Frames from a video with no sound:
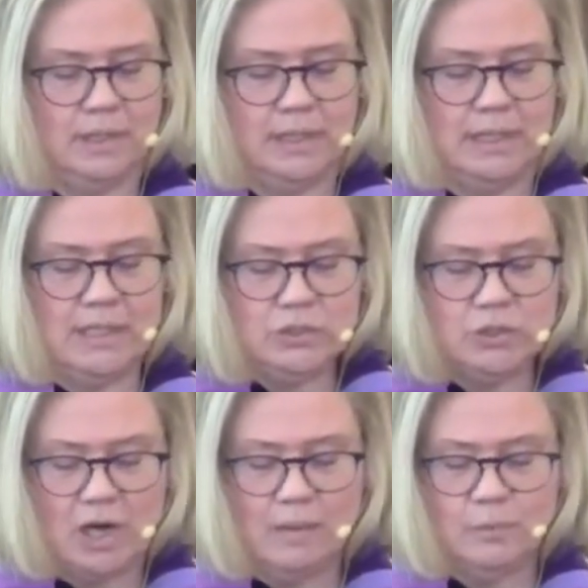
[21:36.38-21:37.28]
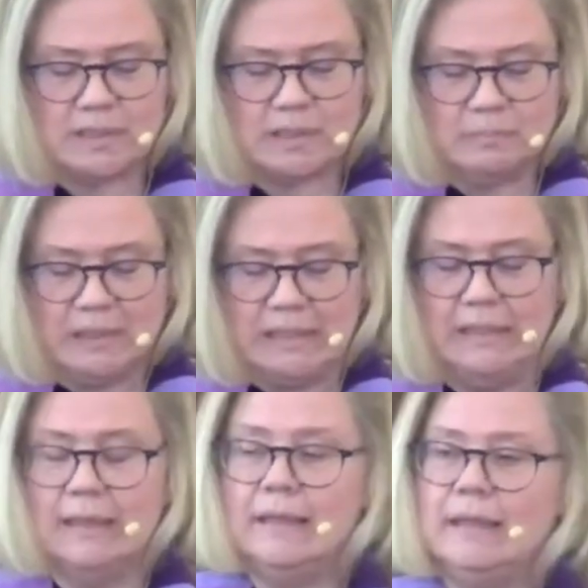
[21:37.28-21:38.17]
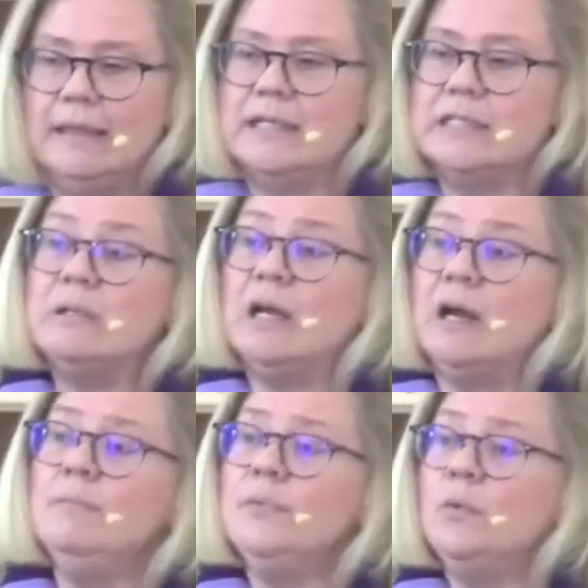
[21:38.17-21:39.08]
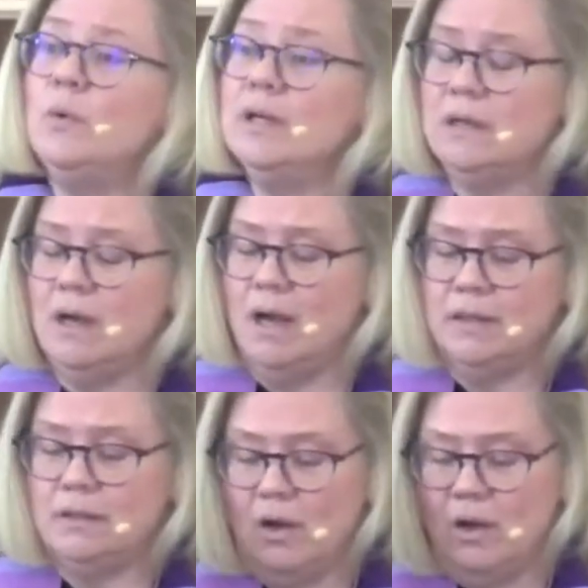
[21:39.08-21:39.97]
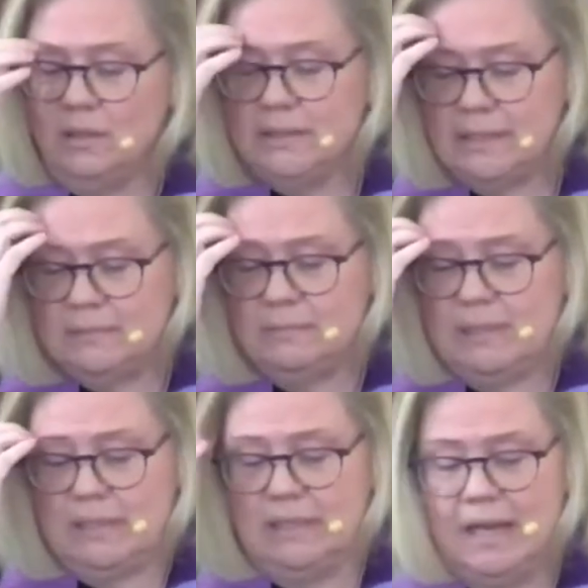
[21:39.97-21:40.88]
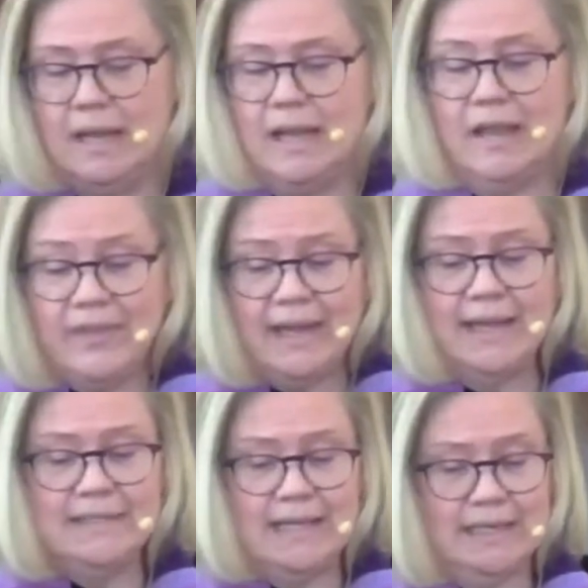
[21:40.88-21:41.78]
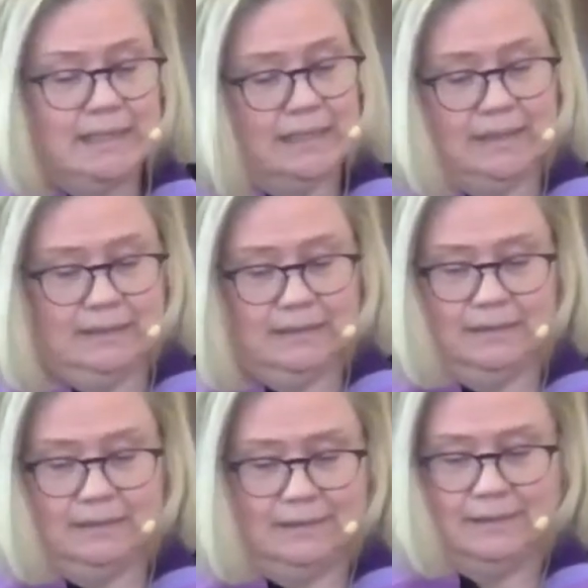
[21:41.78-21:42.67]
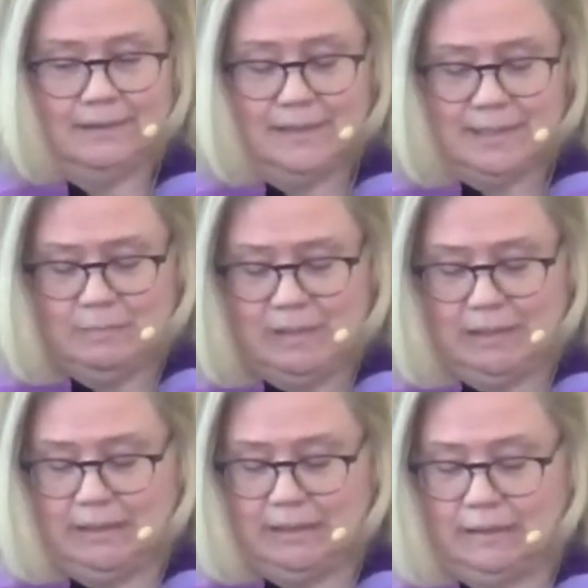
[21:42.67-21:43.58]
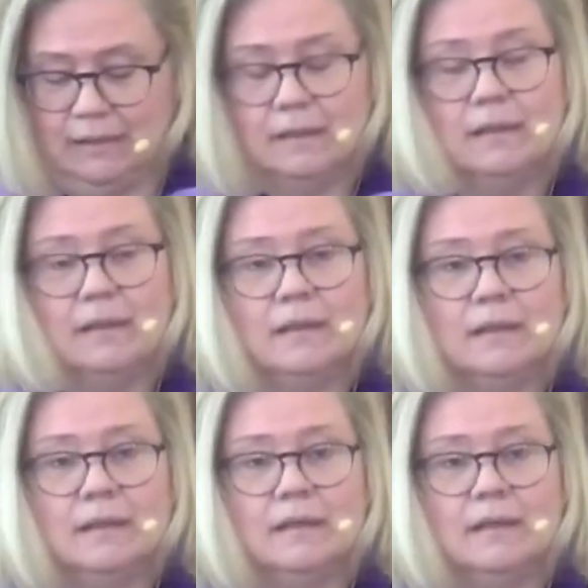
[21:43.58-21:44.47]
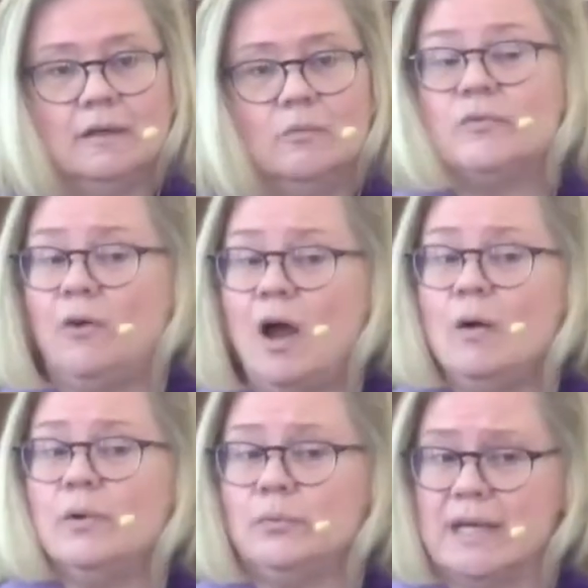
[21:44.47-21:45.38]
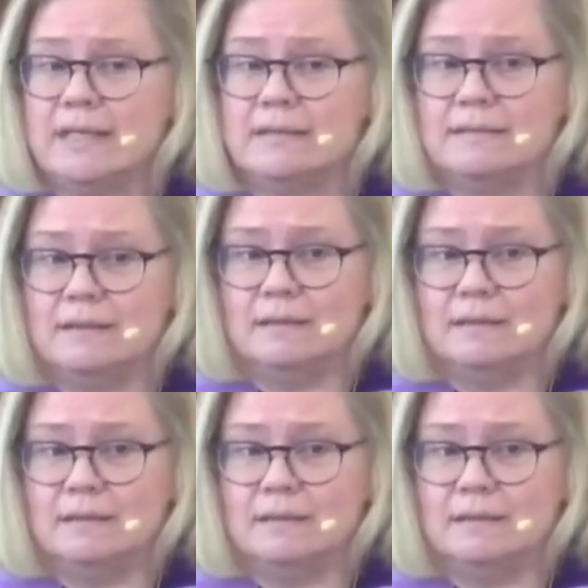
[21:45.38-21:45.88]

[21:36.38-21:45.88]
His job was to be and to become the one God called him to be. And that identity, let's be clear, was fraught with risk